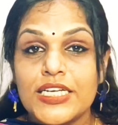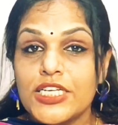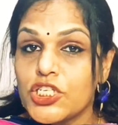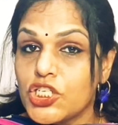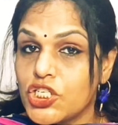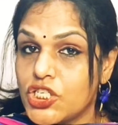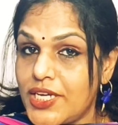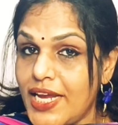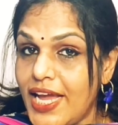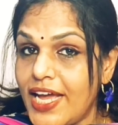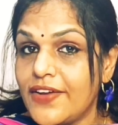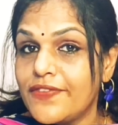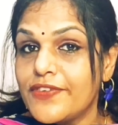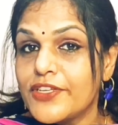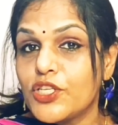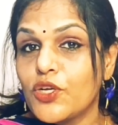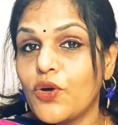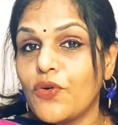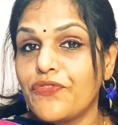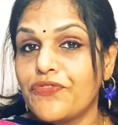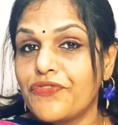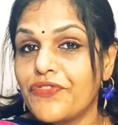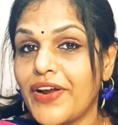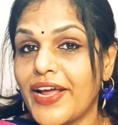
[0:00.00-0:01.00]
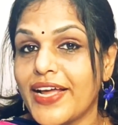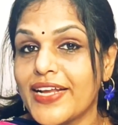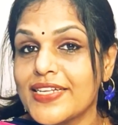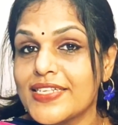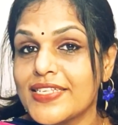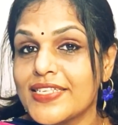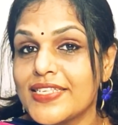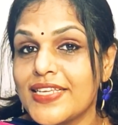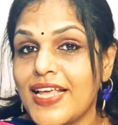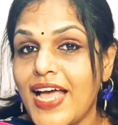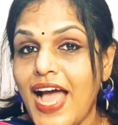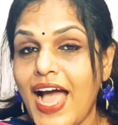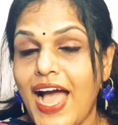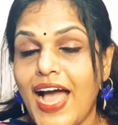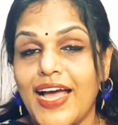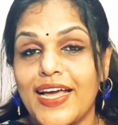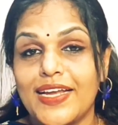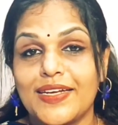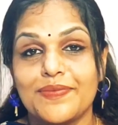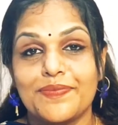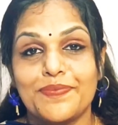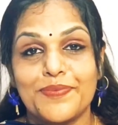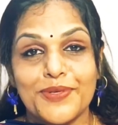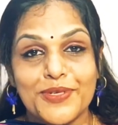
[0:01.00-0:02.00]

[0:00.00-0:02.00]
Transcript: share with your friends and